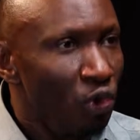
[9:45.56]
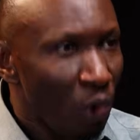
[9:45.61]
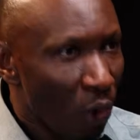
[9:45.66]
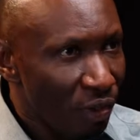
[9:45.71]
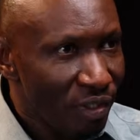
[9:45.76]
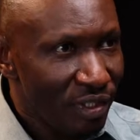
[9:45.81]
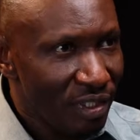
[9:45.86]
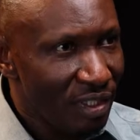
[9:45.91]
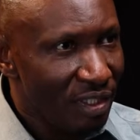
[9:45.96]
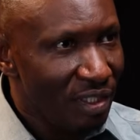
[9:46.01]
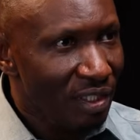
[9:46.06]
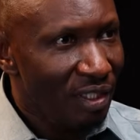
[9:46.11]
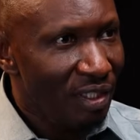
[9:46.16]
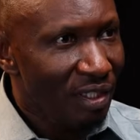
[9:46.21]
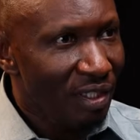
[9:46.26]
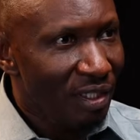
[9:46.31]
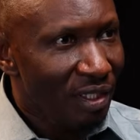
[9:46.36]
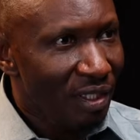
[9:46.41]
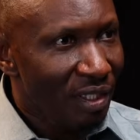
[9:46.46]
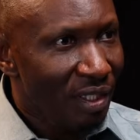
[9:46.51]
don't.
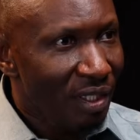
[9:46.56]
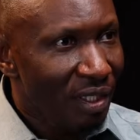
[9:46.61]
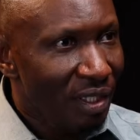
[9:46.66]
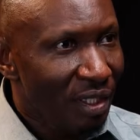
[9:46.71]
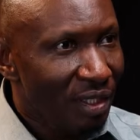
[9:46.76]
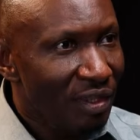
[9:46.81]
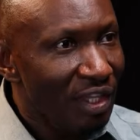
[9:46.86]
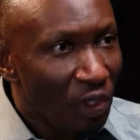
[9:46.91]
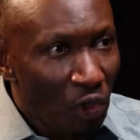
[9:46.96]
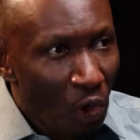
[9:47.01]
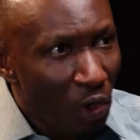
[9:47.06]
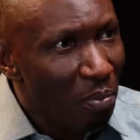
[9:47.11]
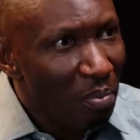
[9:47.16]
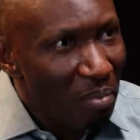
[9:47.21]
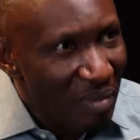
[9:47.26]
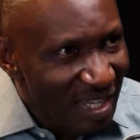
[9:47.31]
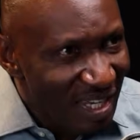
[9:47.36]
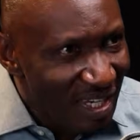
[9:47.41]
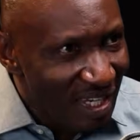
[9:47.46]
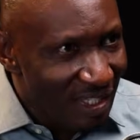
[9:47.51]
They
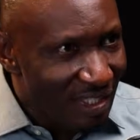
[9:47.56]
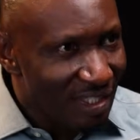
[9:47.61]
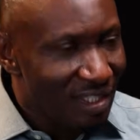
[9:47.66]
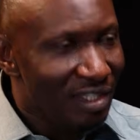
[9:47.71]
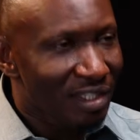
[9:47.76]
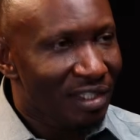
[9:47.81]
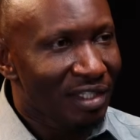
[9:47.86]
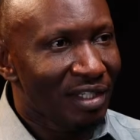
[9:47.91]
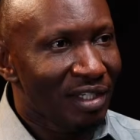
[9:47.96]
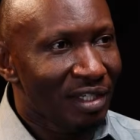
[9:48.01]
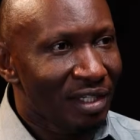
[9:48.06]
don't mean it.